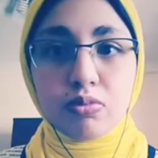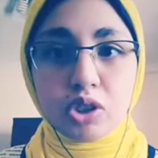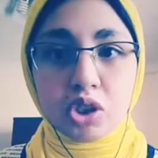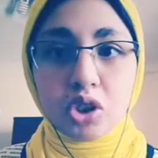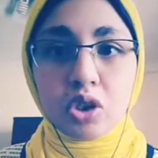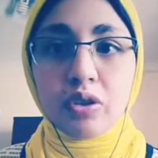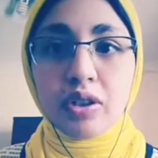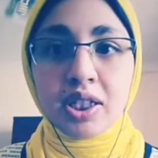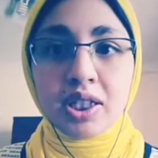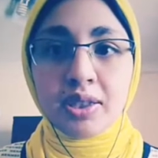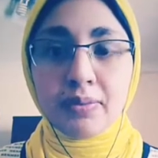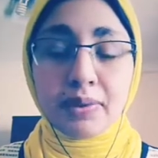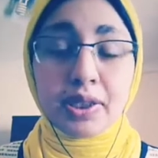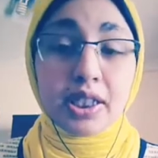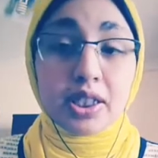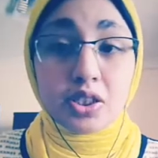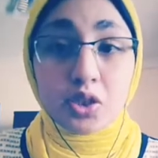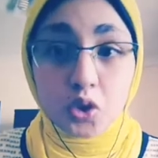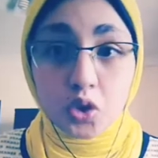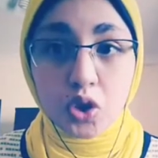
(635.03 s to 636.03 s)

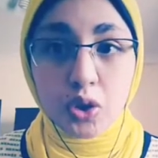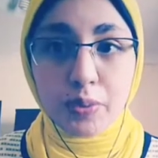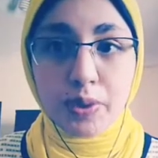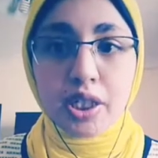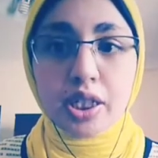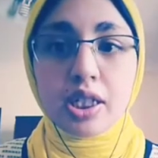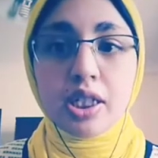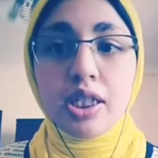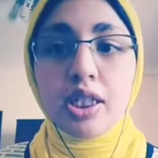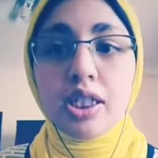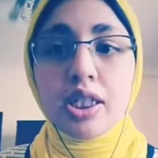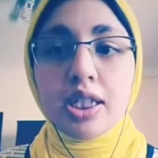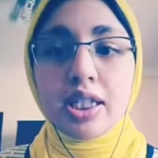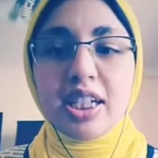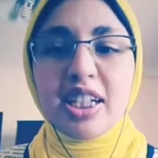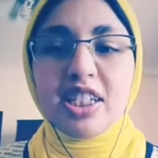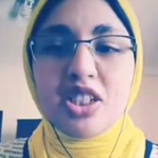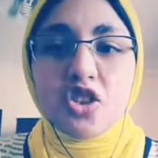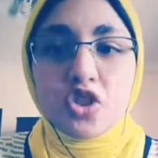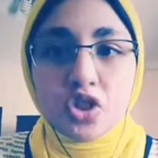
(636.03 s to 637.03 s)
being stupid.
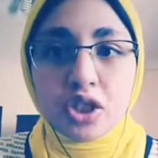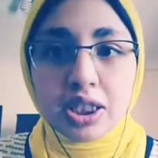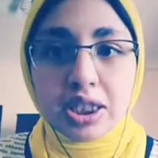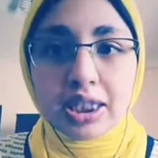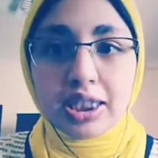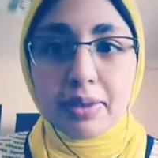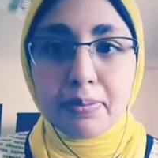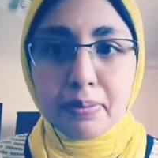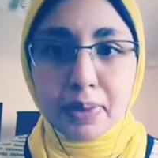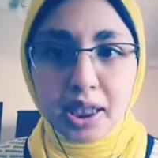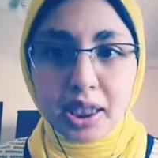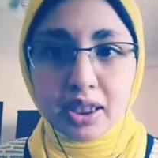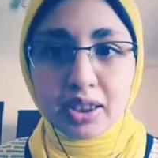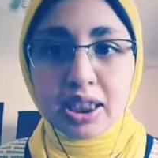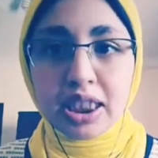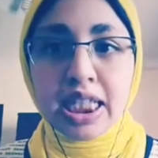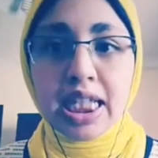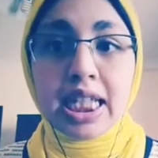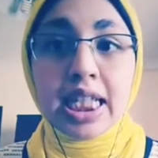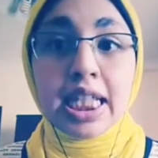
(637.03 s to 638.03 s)
It's just about
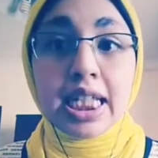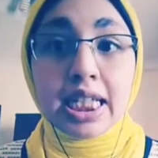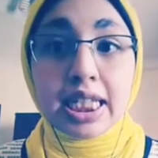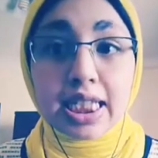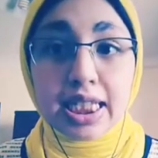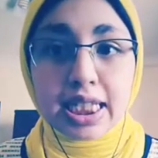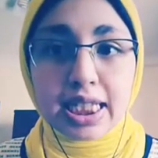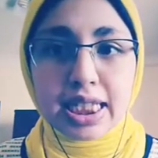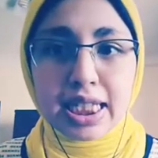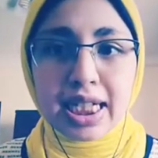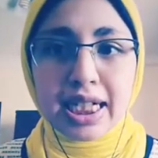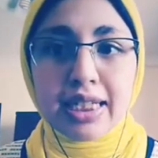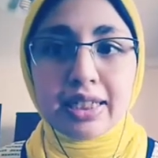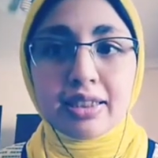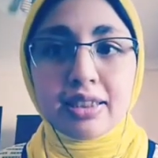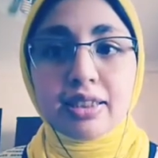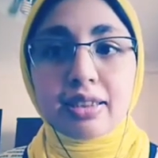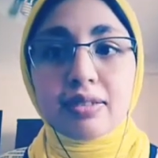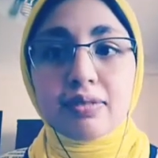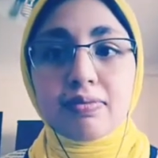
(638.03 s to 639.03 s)
that
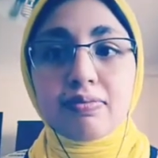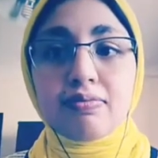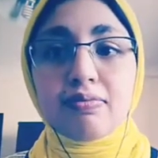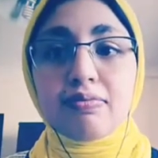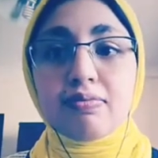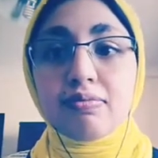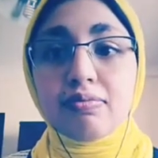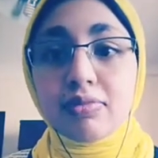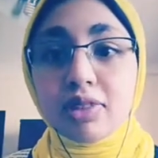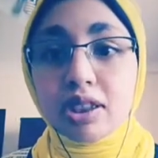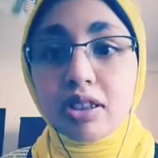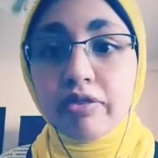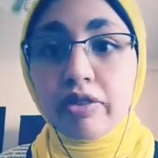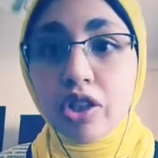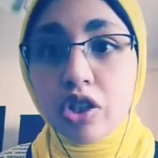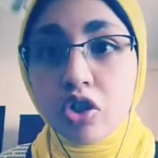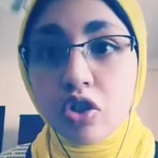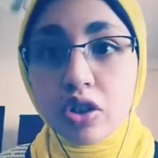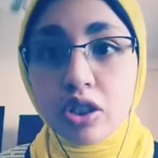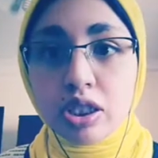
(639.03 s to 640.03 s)

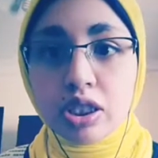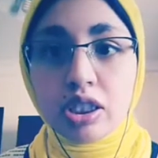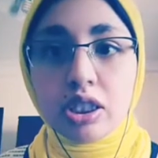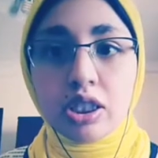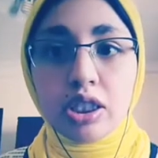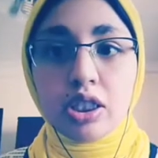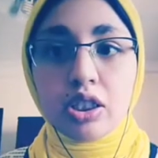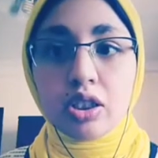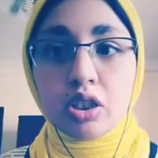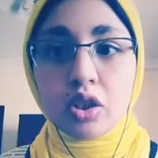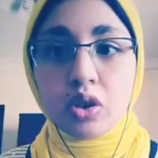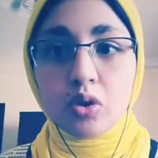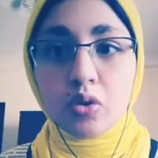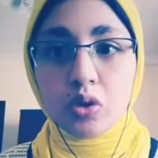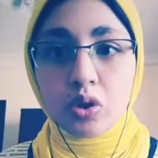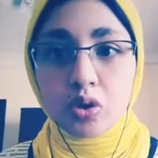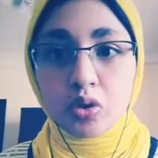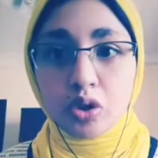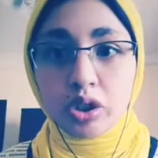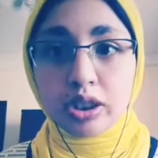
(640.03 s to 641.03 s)
deficiency in a
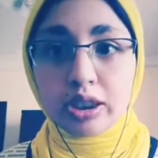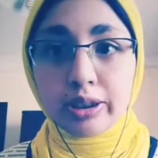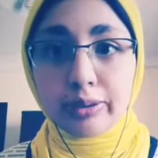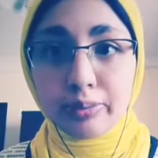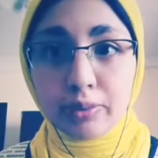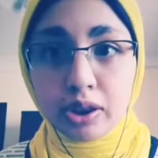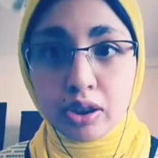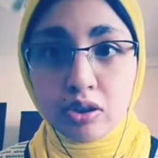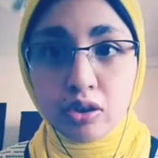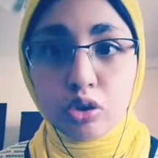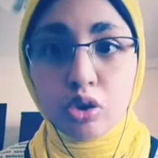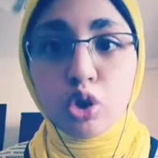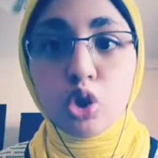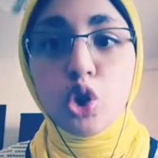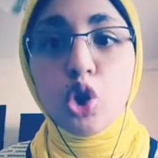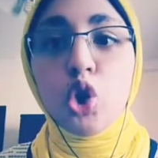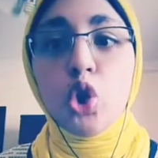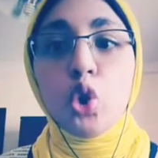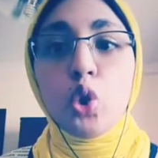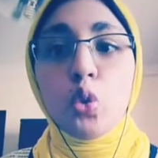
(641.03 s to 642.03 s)
neurotransmitter
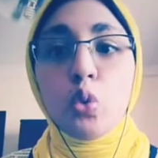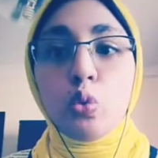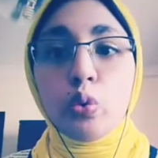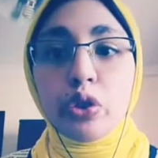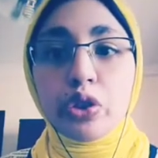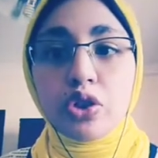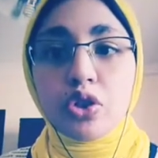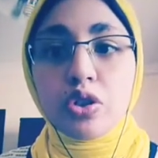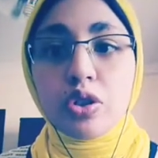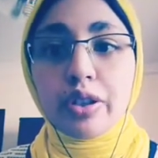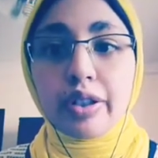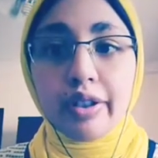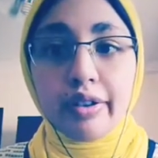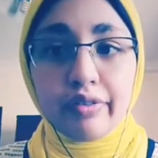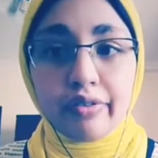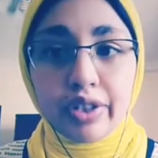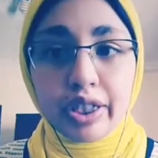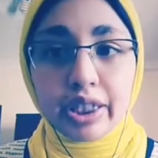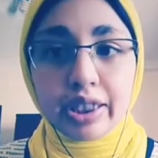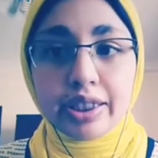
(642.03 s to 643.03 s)
which
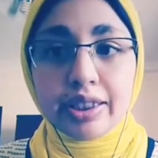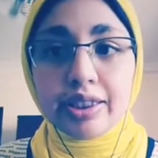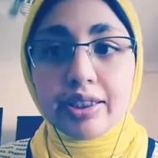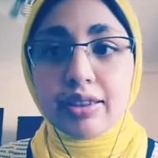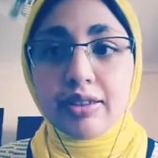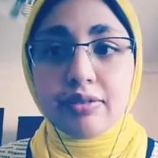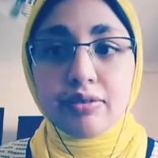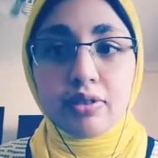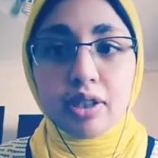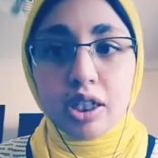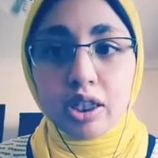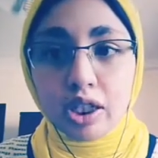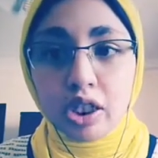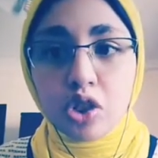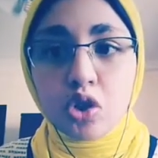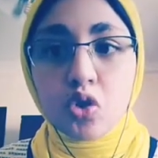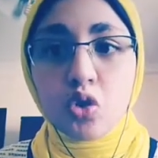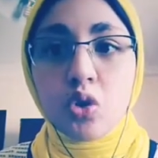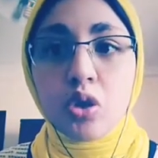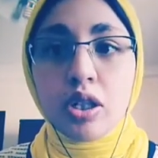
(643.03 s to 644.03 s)
affects
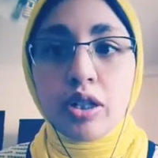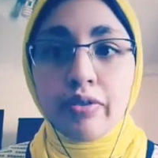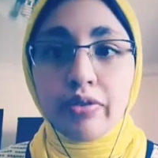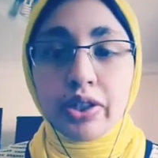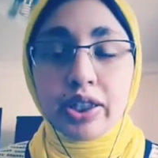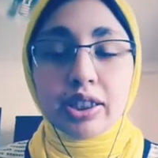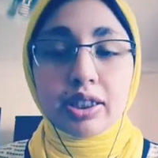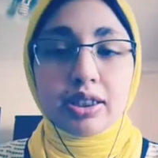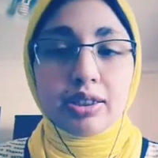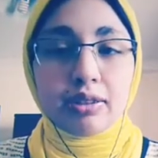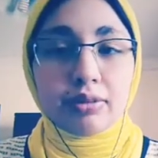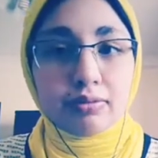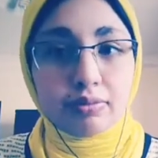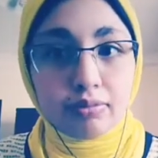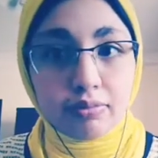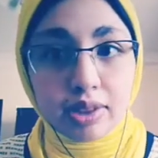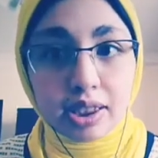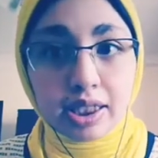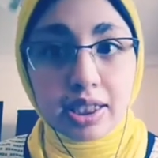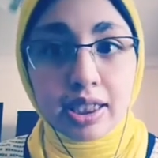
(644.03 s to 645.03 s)
attention, affects
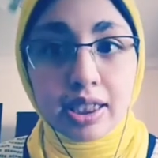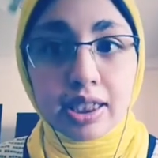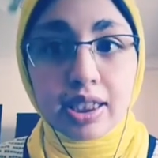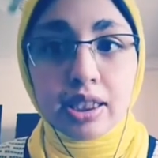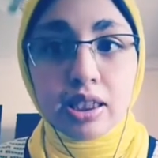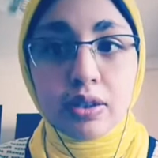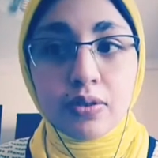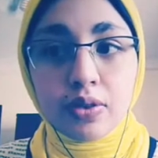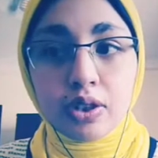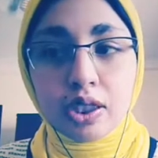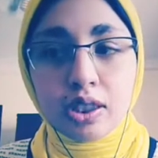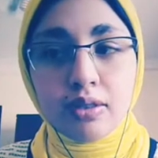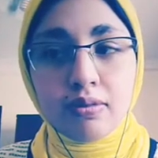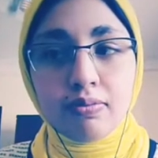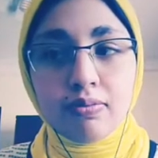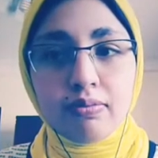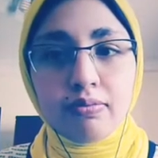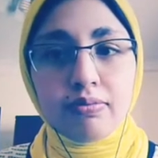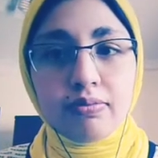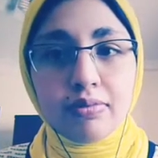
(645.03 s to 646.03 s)
the activity,
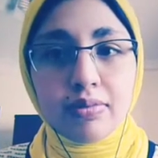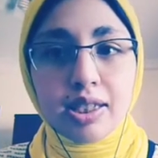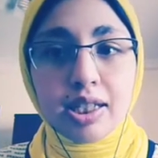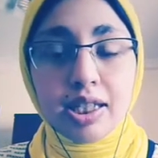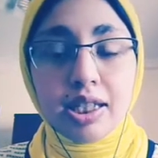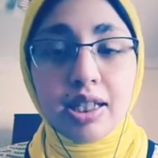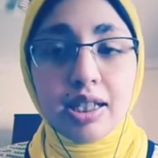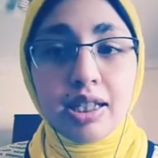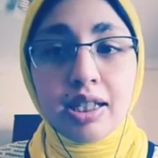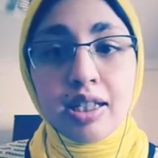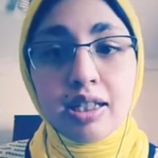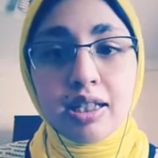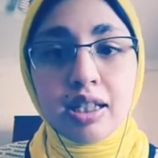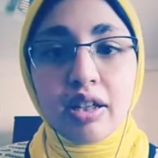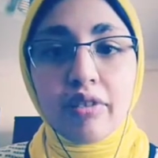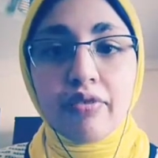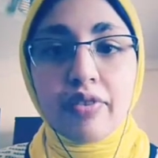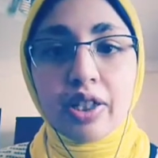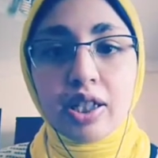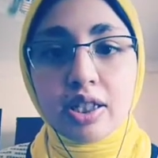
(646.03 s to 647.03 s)
and
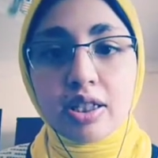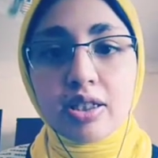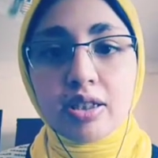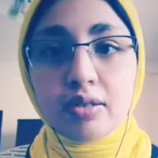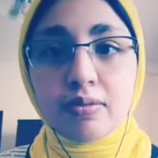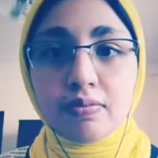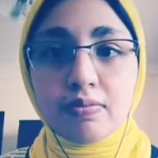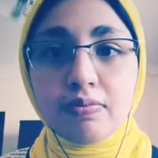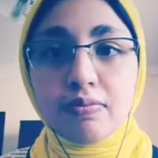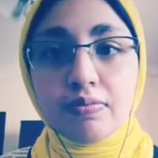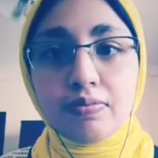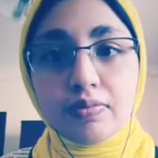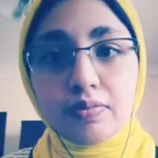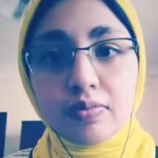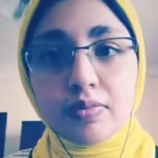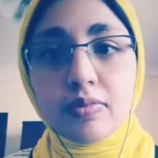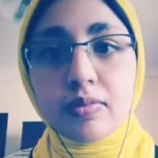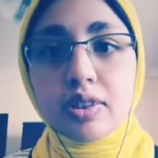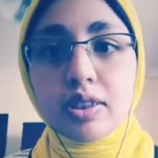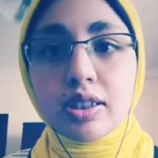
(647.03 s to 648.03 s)
affects
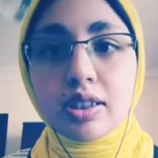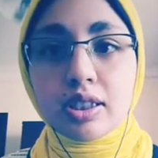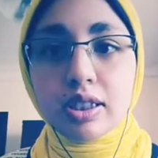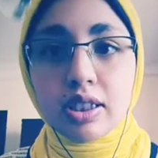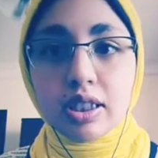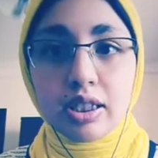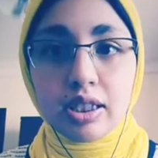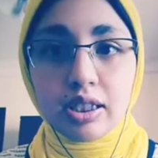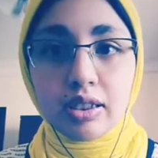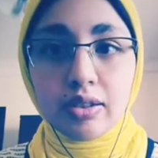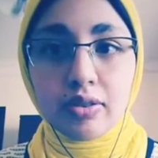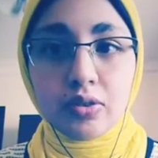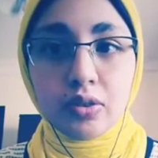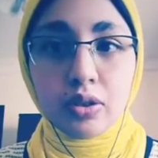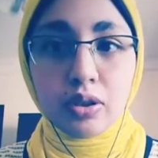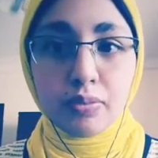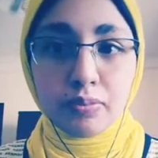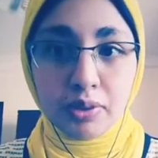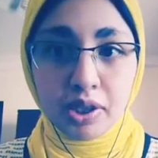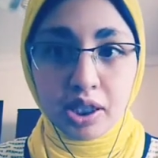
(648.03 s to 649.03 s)
the
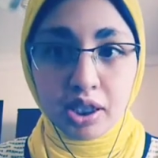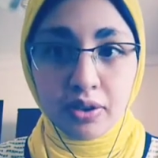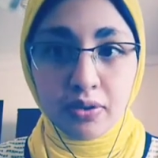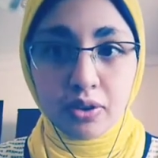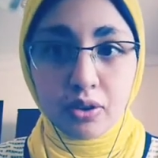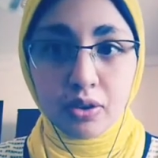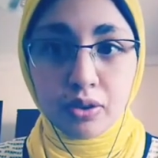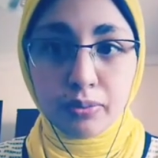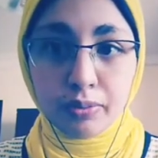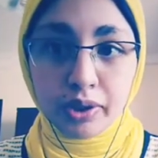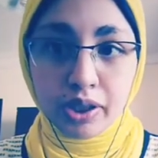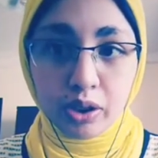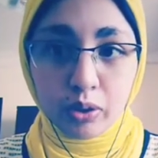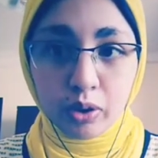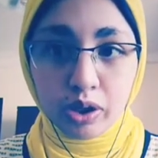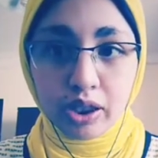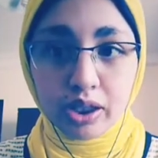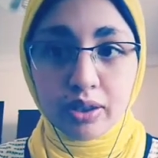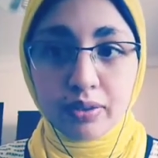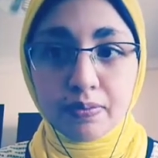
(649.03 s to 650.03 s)
behavior, by the
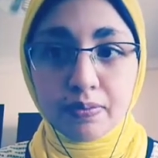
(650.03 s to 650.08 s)
way.